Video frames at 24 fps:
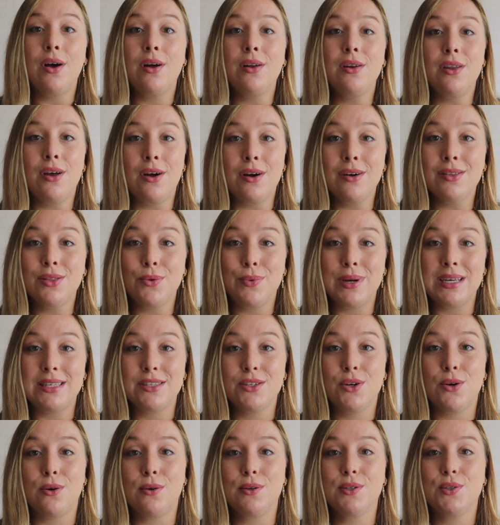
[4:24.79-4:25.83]
Along the
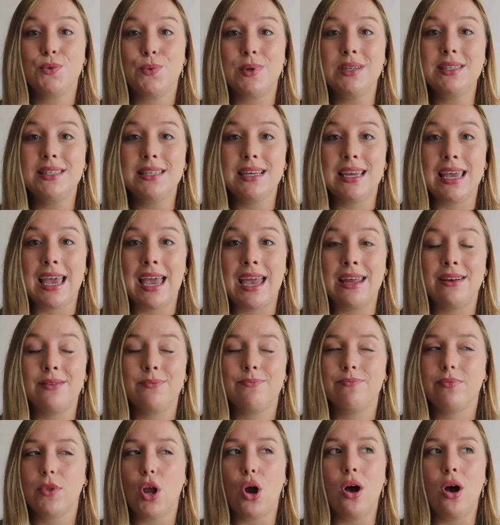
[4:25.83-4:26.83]
west coast, once again,